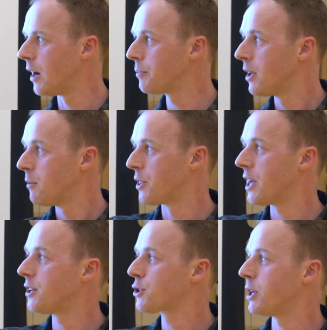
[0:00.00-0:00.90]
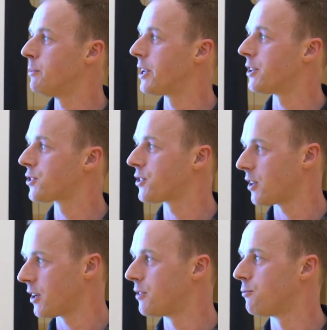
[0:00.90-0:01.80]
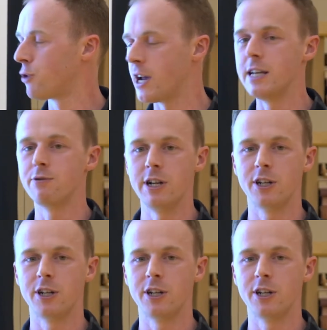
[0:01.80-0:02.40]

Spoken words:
But then 20 minutes, really,